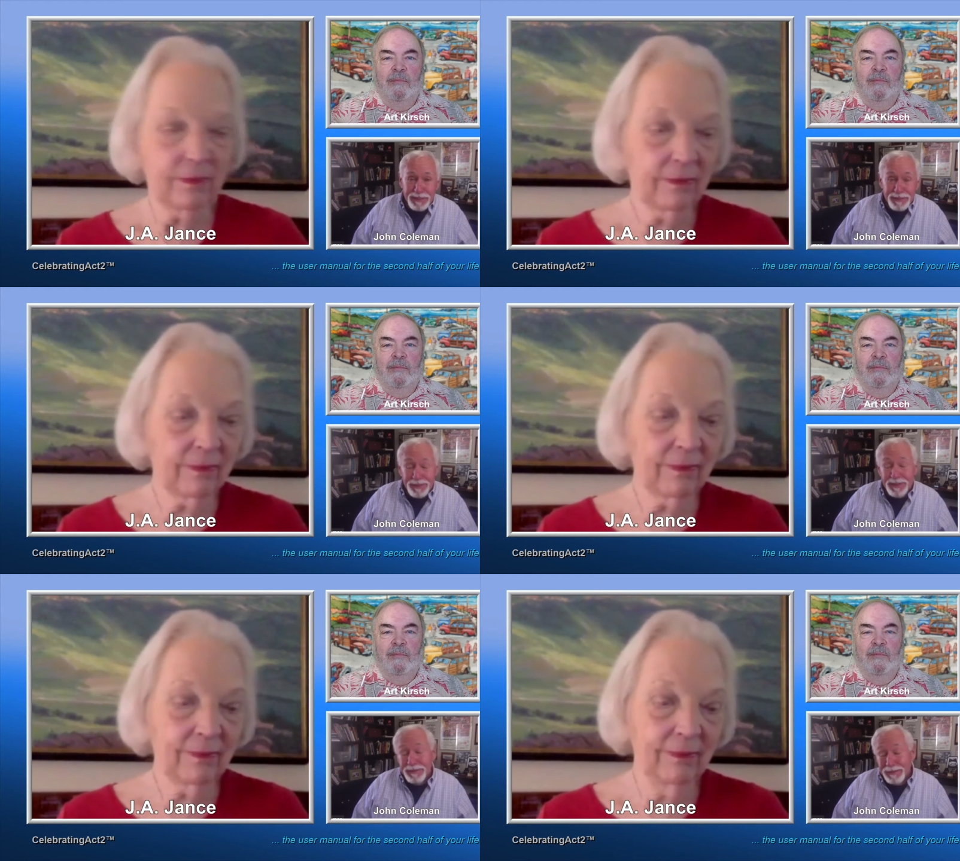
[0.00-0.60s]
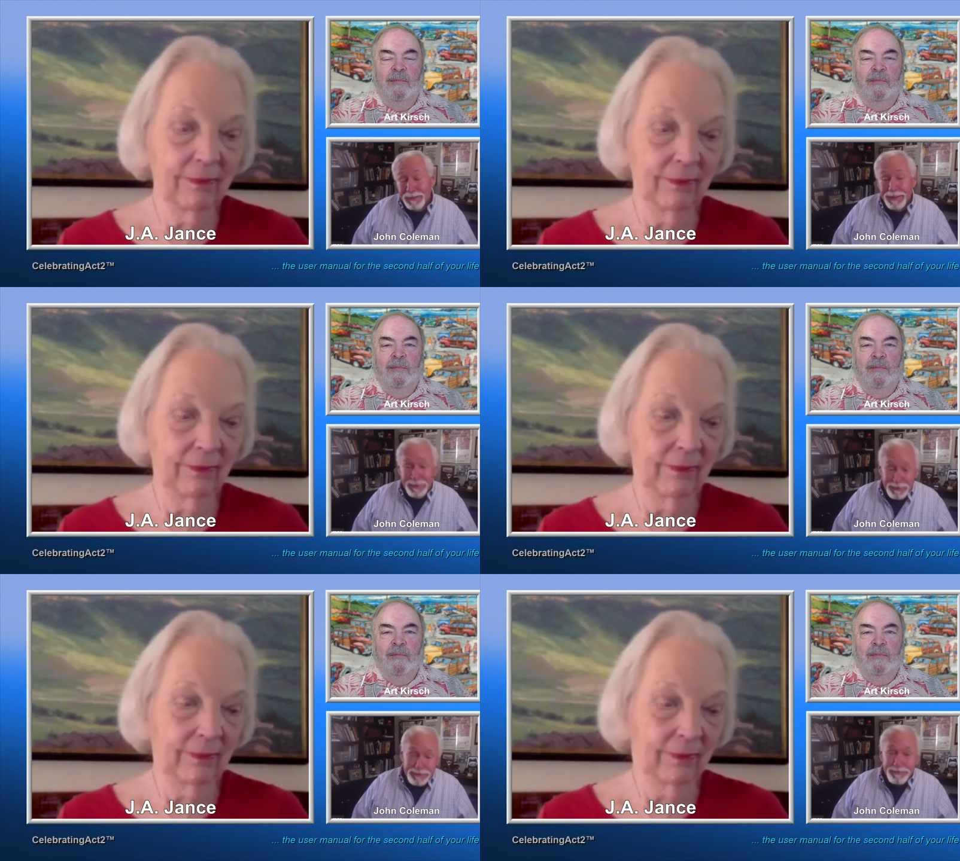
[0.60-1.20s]
Speaker 1: and say, "Okay,
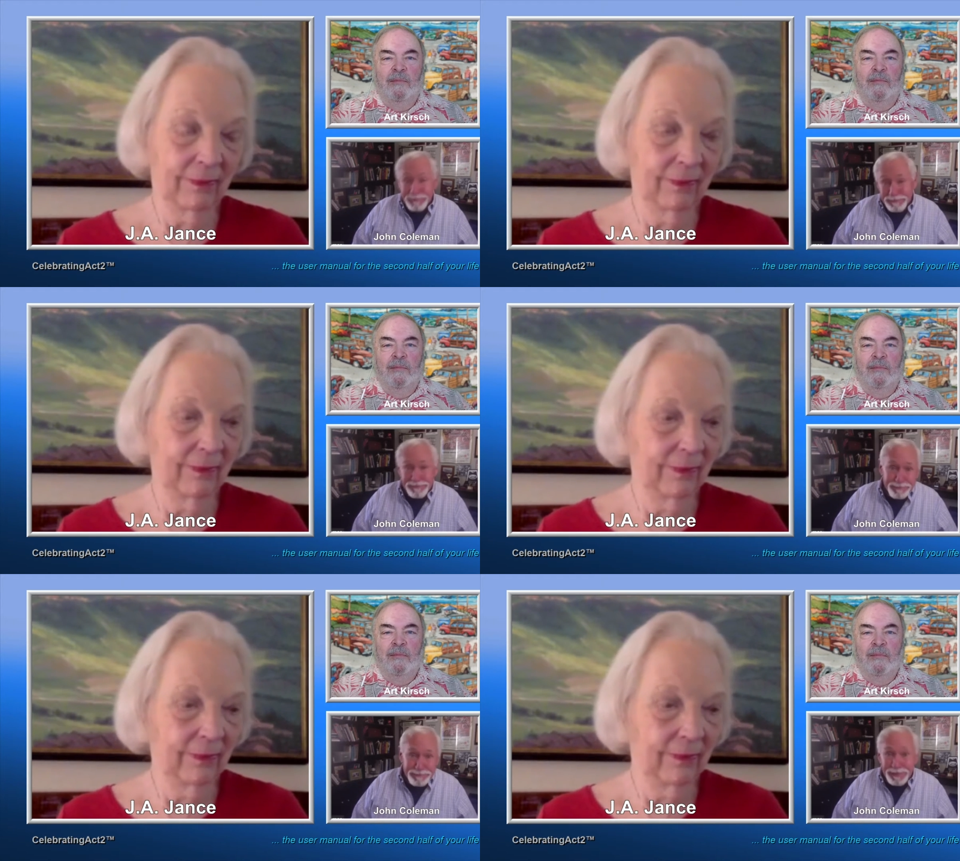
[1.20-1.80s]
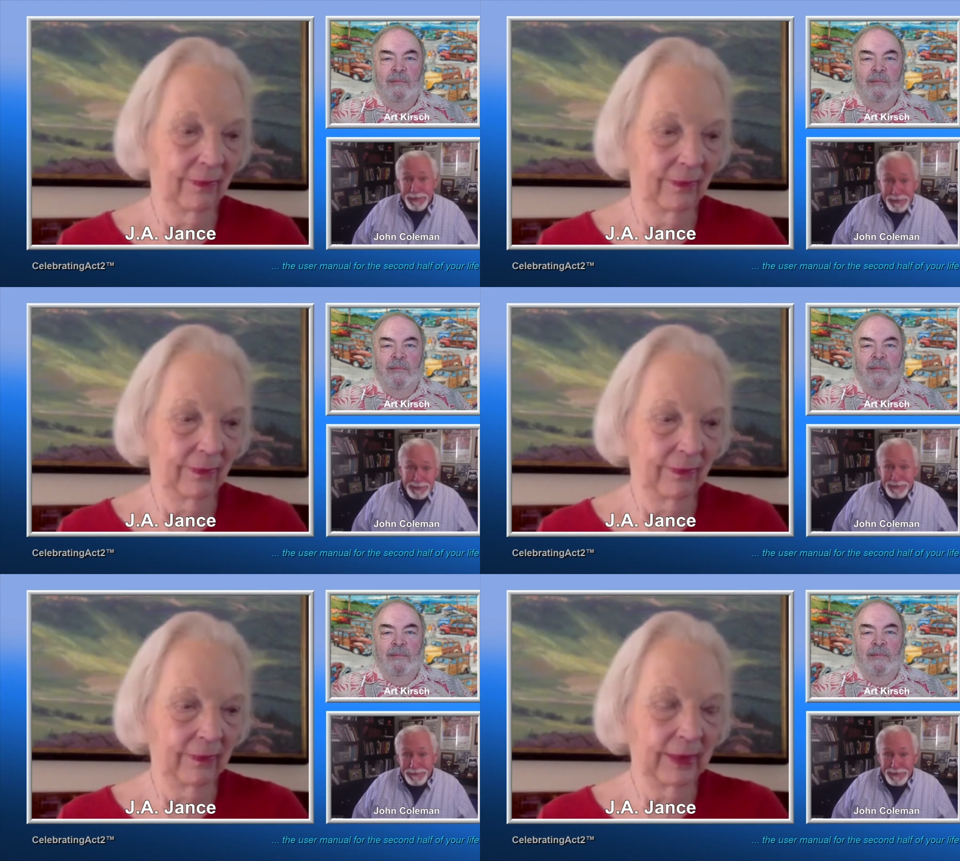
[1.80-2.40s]
Art, what do you
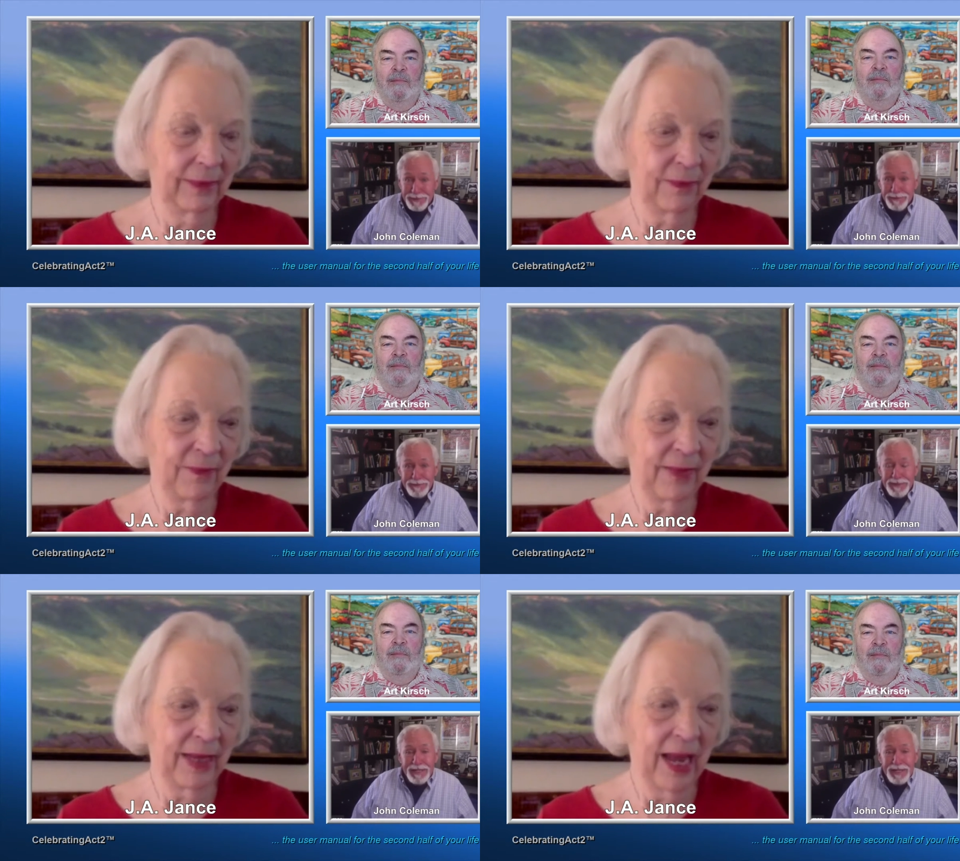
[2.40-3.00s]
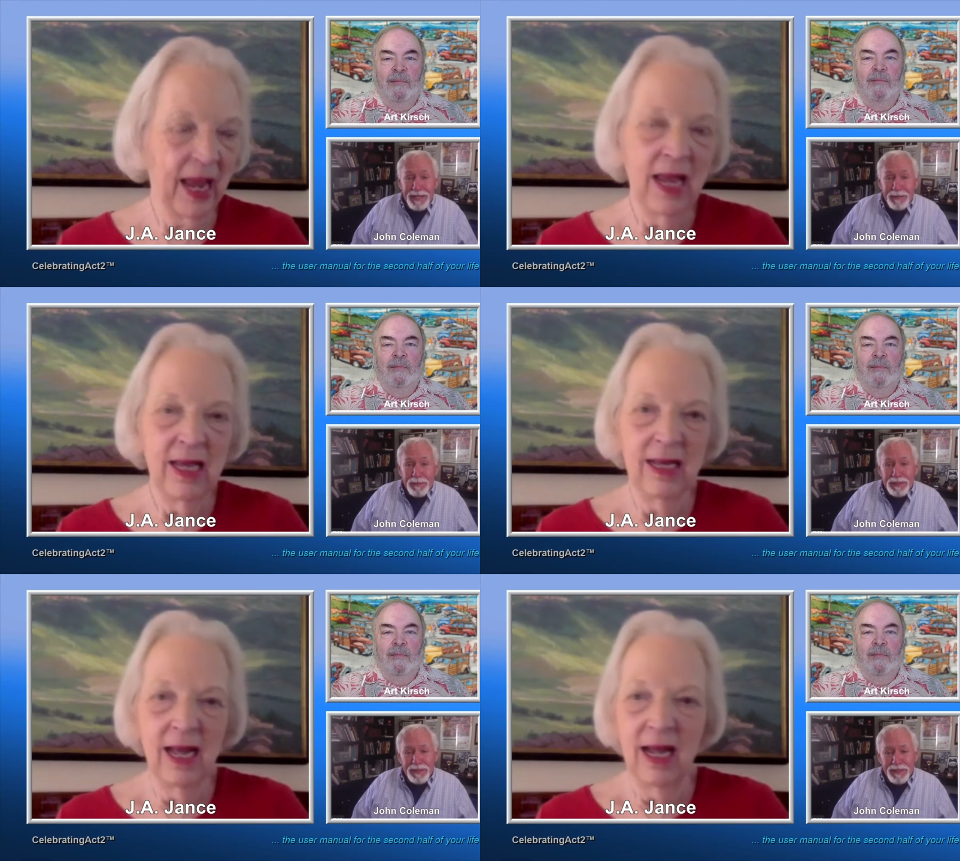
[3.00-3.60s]
need?" You know.
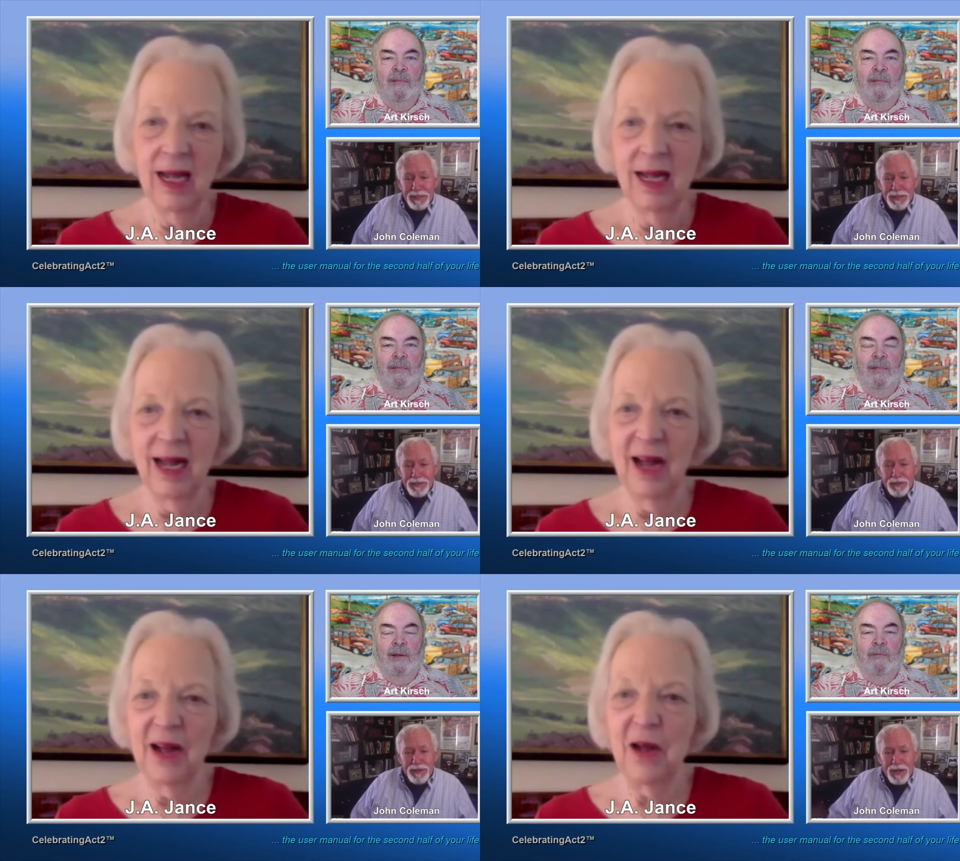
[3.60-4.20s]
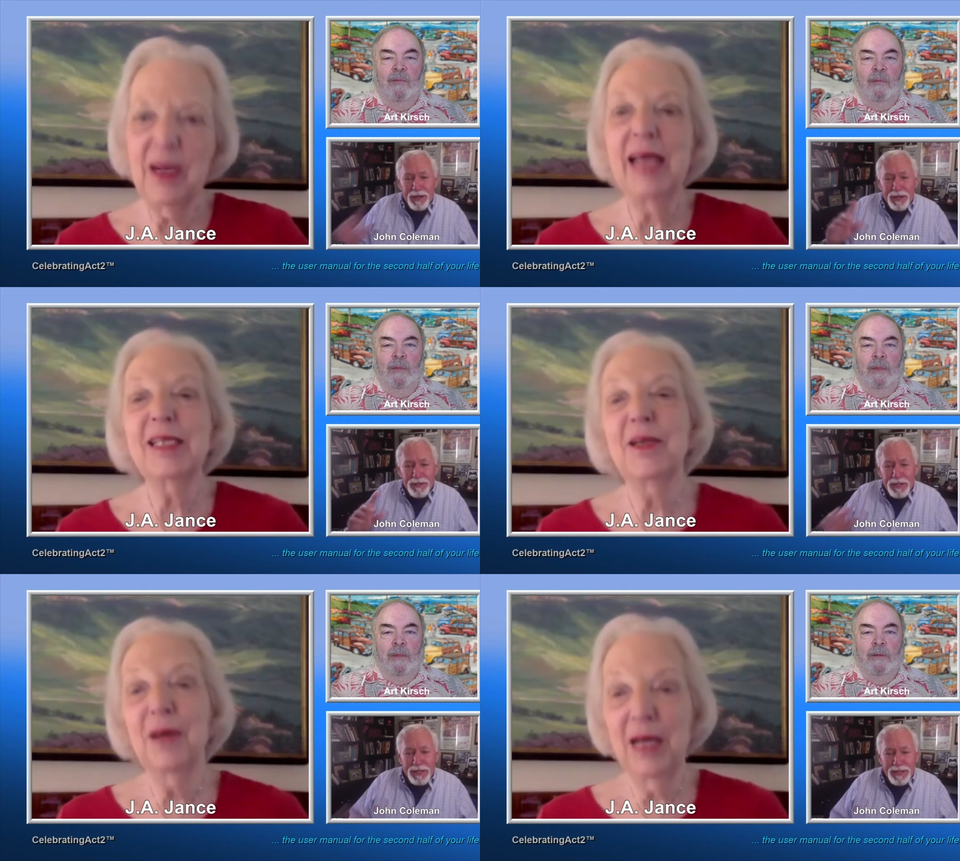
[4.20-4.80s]
Speaker 2: But uh, okay, are,
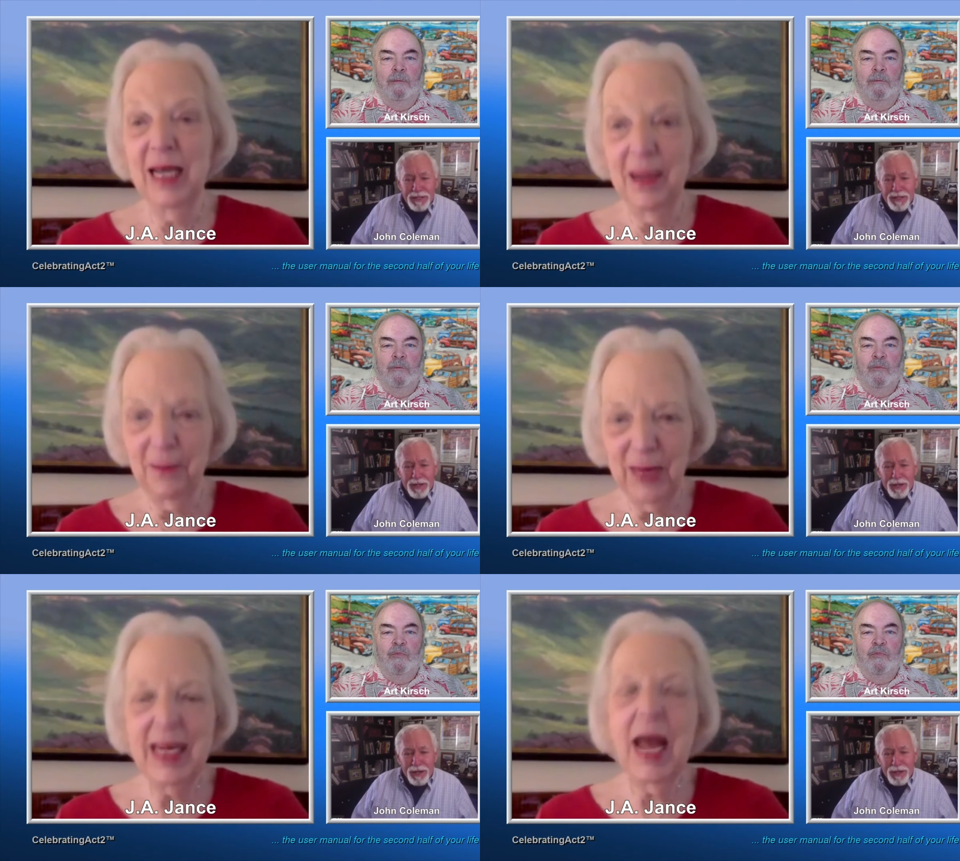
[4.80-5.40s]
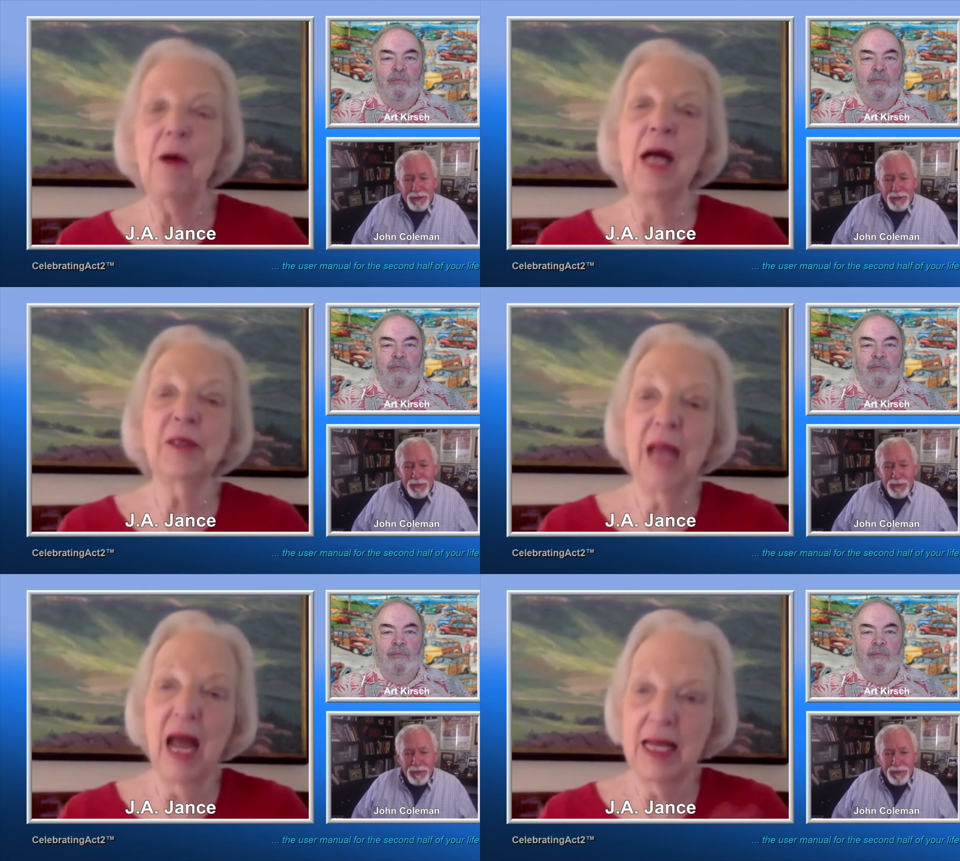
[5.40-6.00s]
Jay, are now,
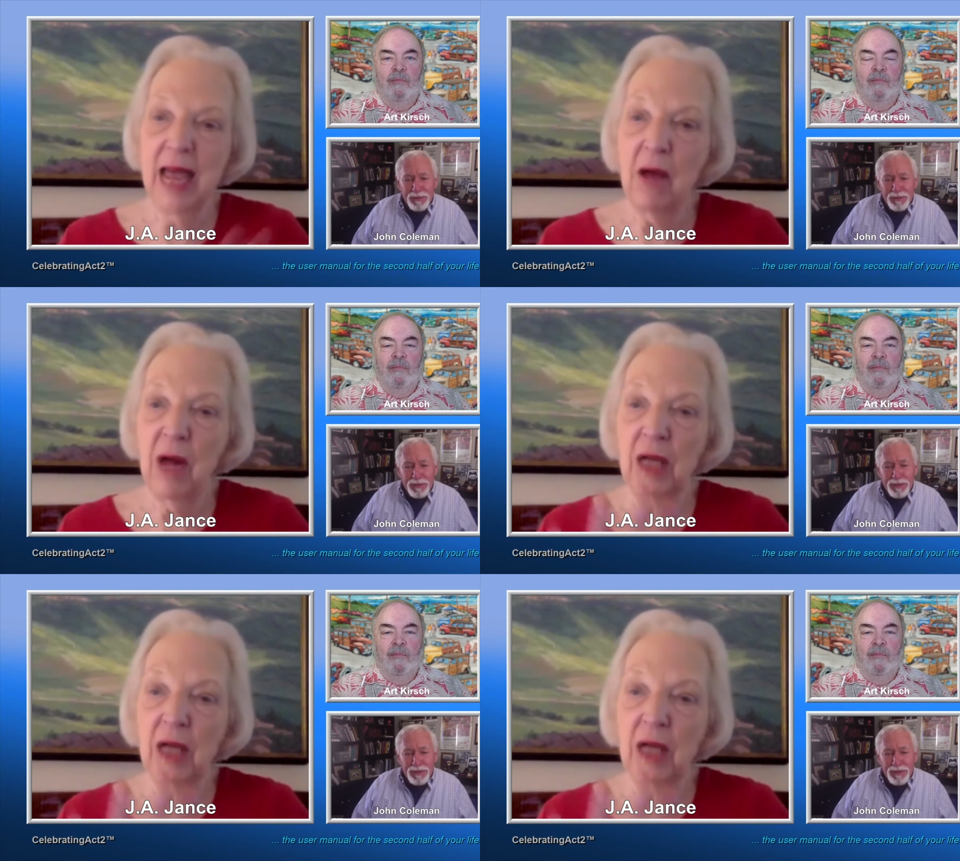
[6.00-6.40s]
you? Now